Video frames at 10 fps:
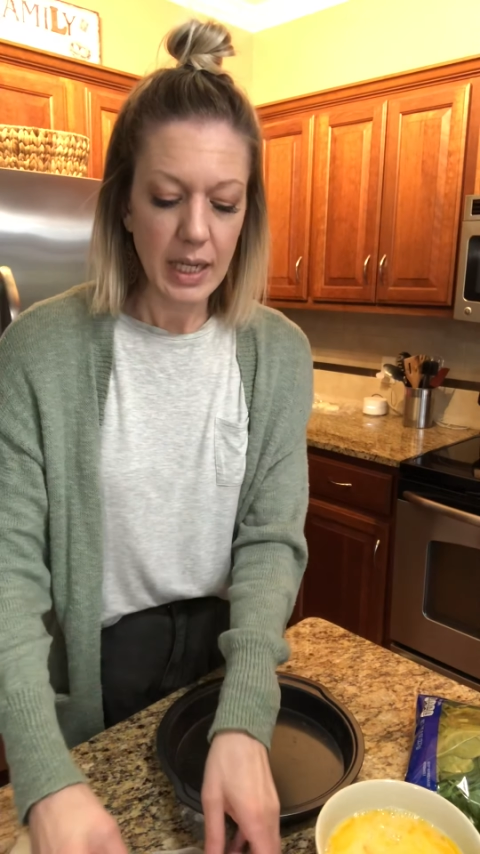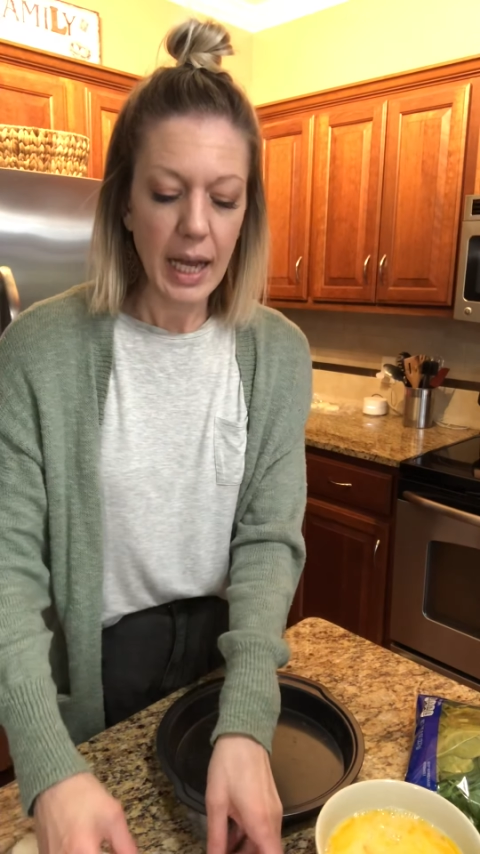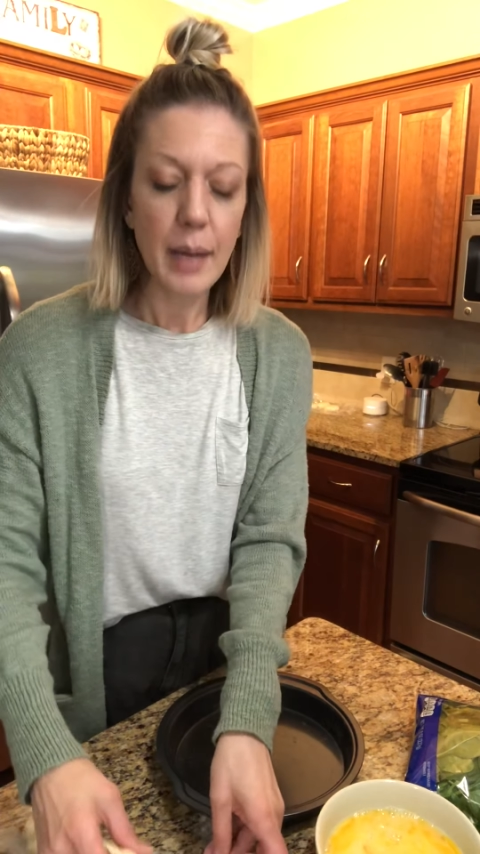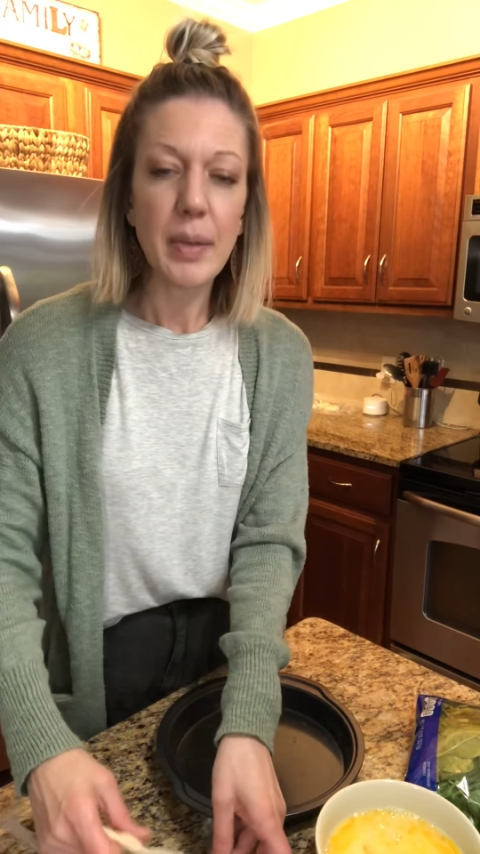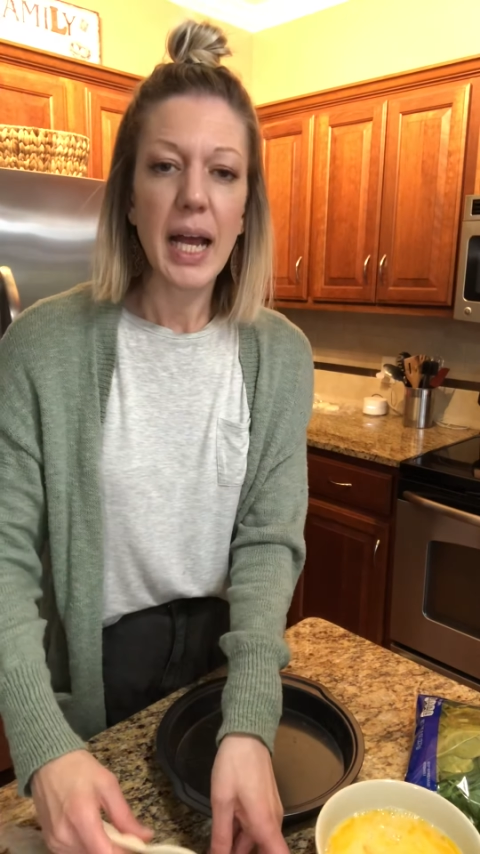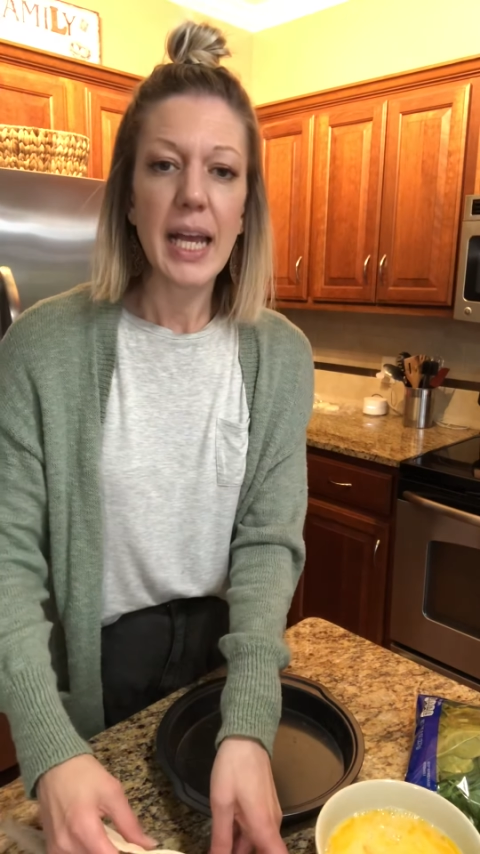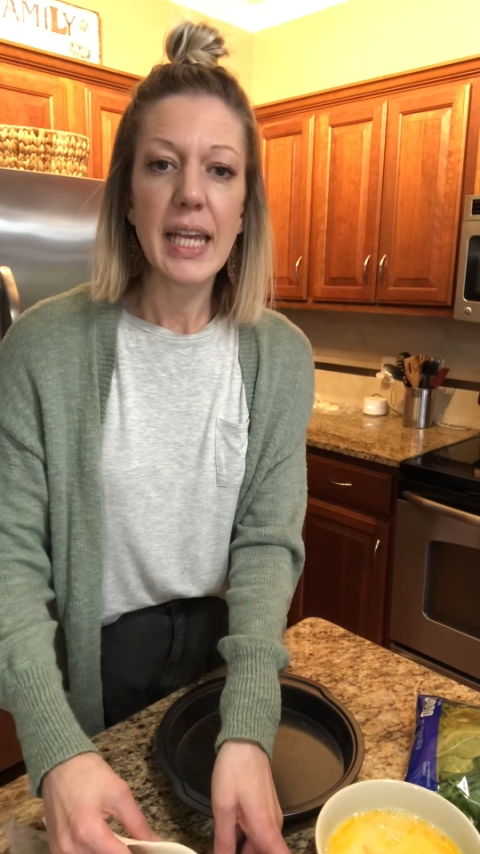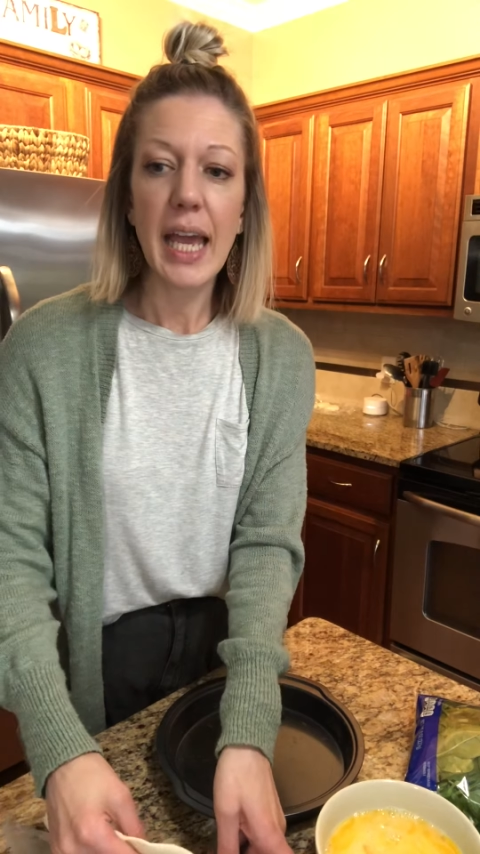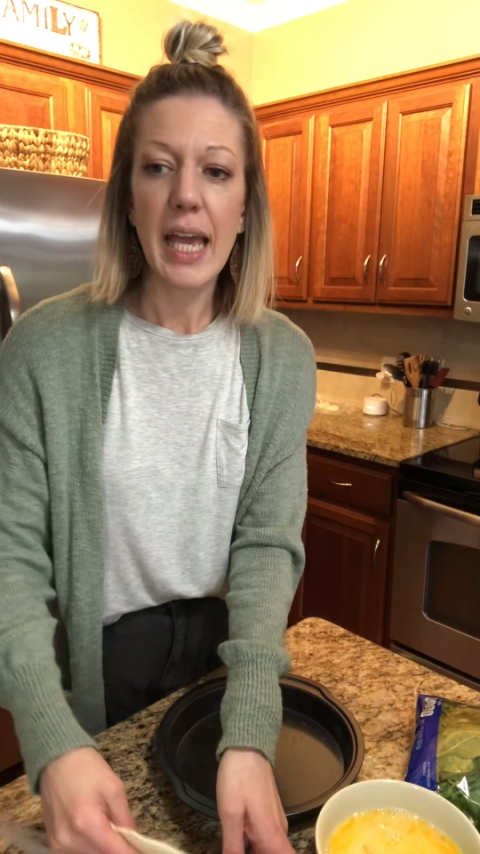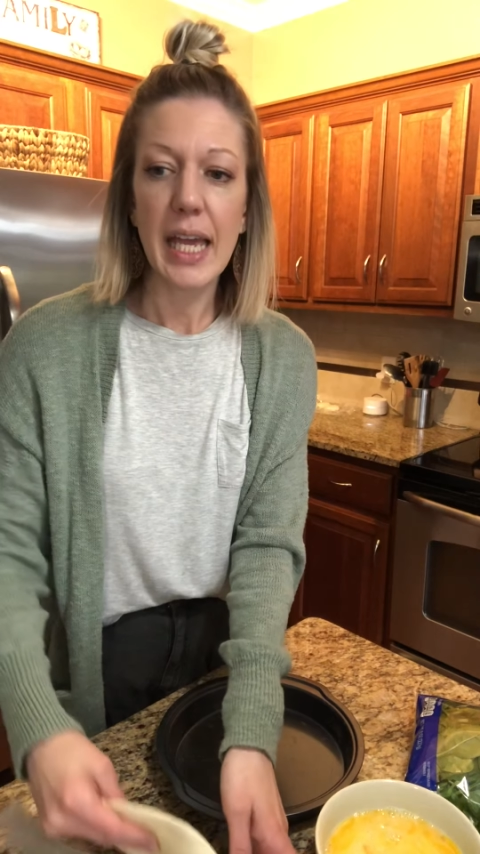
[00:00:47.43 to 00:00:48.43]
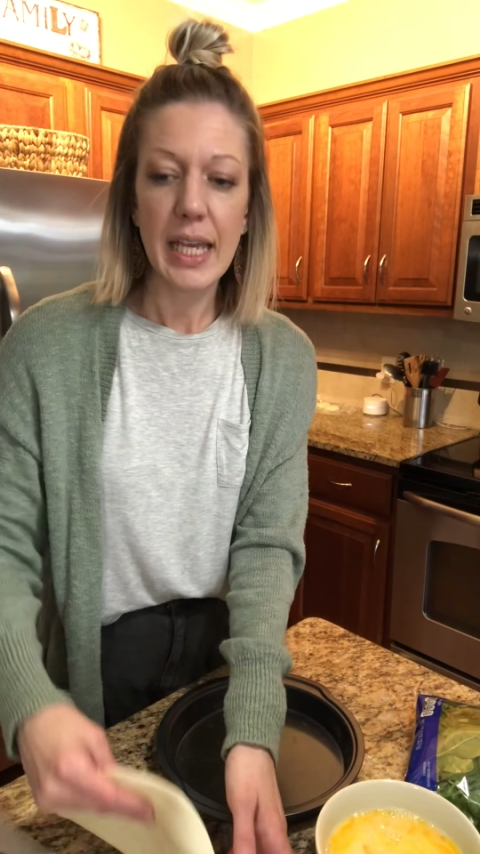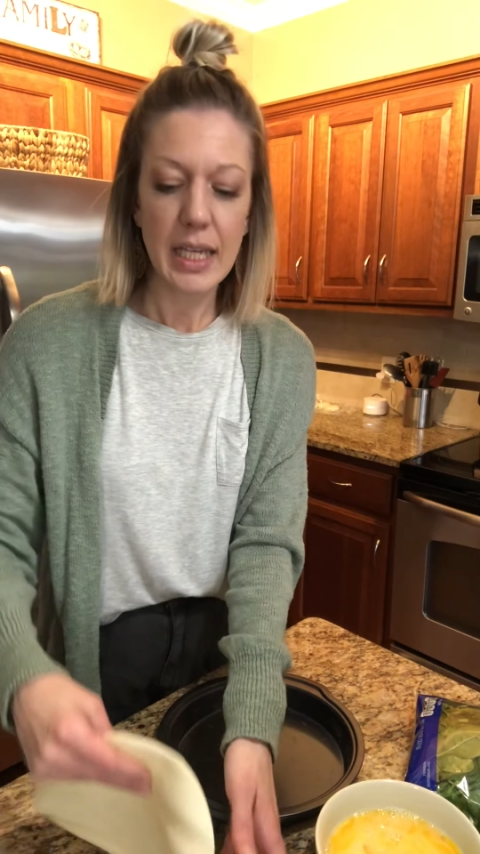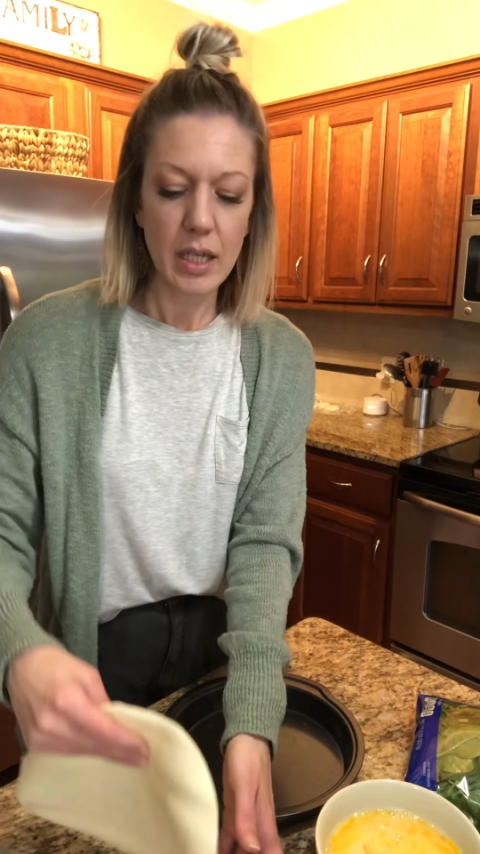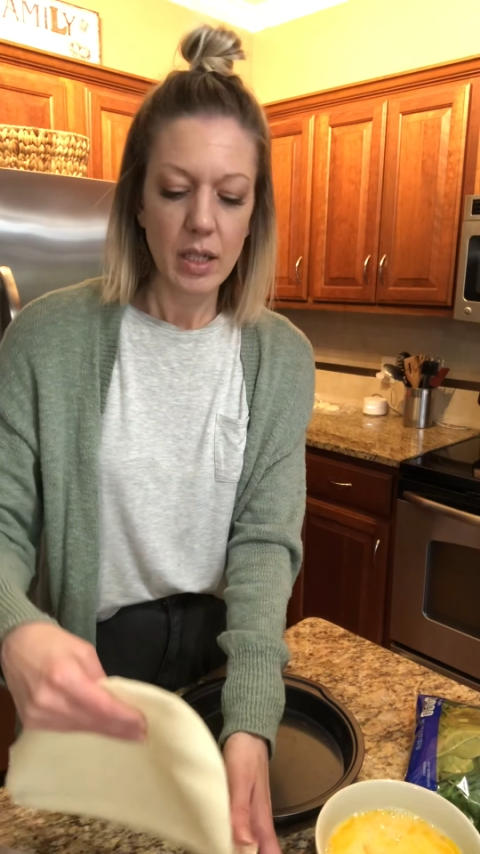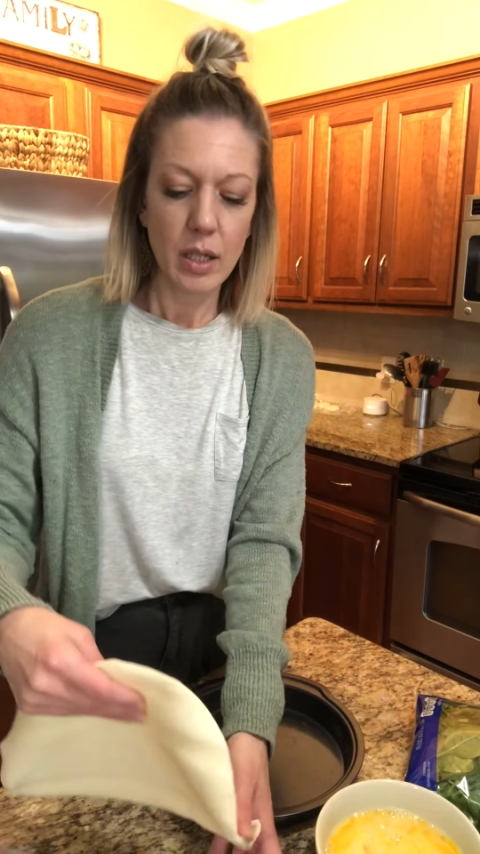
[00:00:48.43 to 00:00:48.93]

I buy a